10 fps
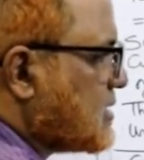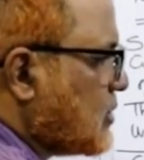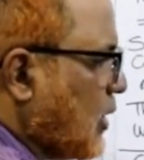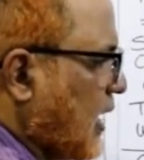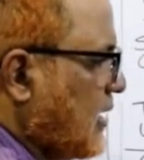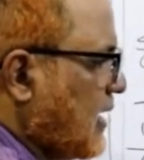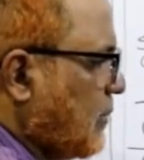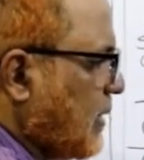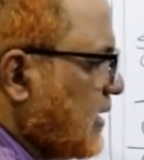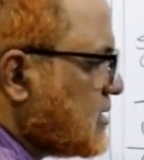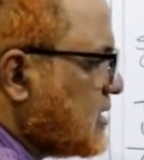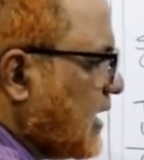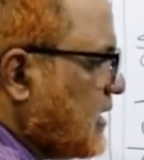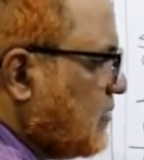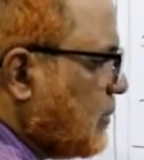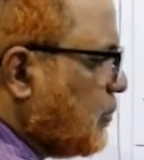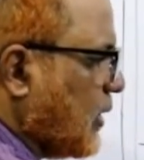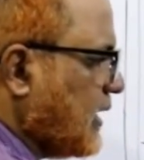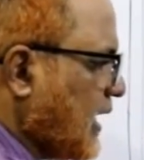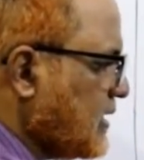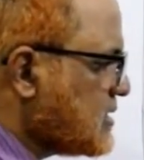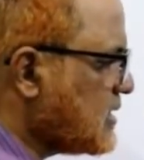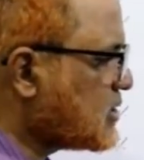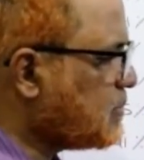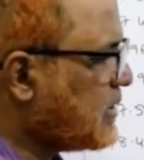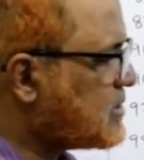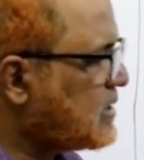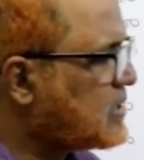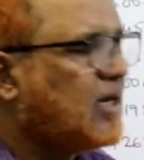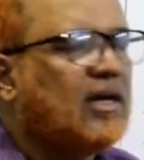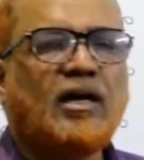So 100 minus 91.96 percent,